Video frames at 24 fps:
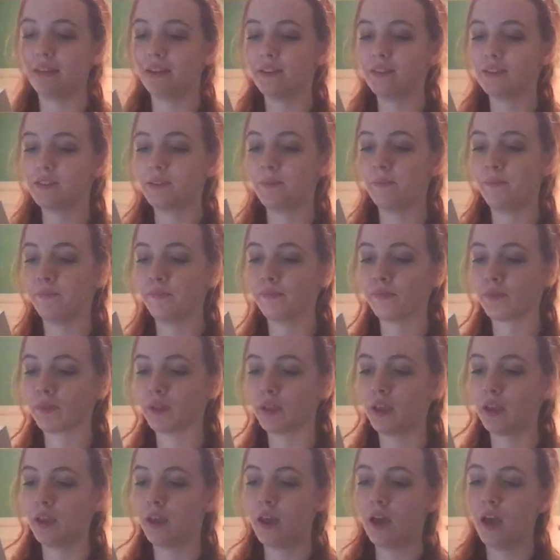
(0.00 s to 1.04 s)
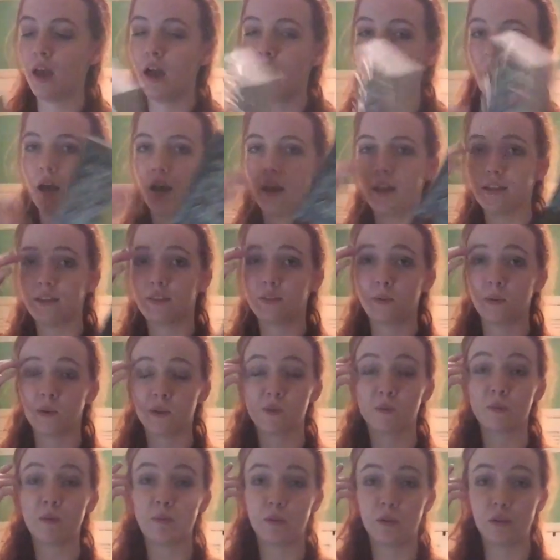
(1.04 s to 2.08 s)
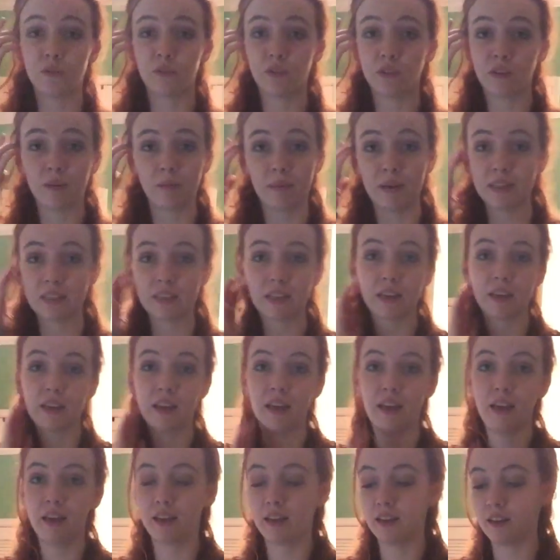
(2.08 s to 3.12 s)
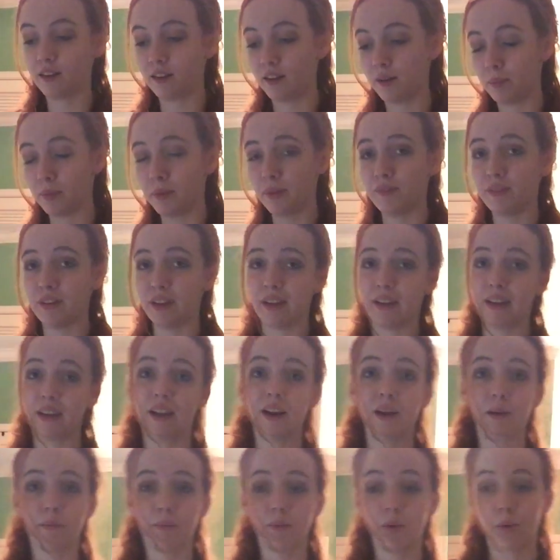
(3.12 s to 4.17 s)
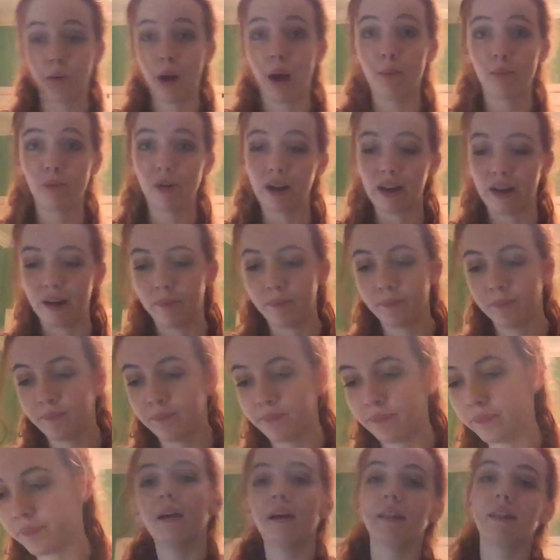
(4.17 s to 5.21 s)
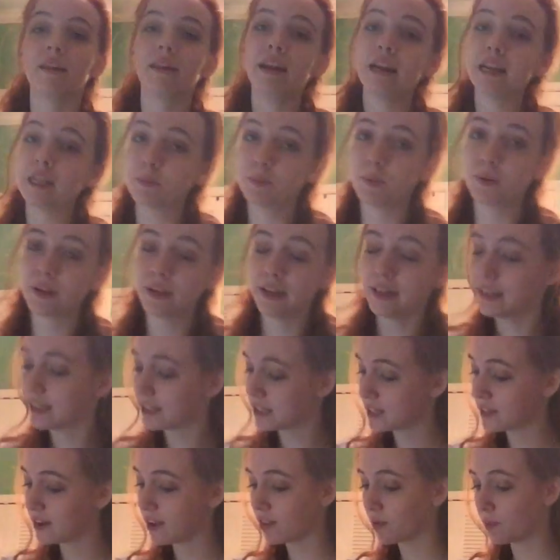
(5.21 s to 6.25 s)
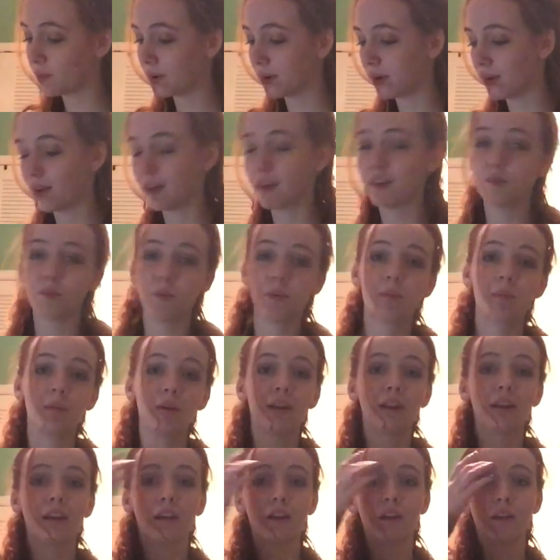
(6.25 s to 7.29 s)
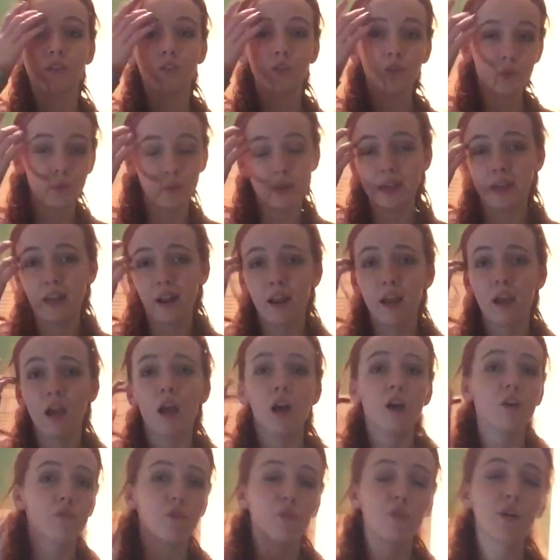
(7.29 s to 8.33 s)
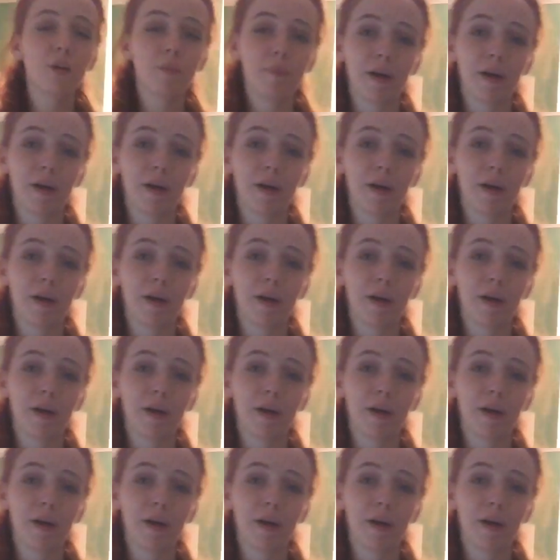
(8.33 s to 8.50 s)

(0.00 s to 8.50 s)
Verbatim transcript: this. It's supposed to be beautiful and amazing and uplifting, and I'm, I'm ready. The next book is another one I've been meaning to read for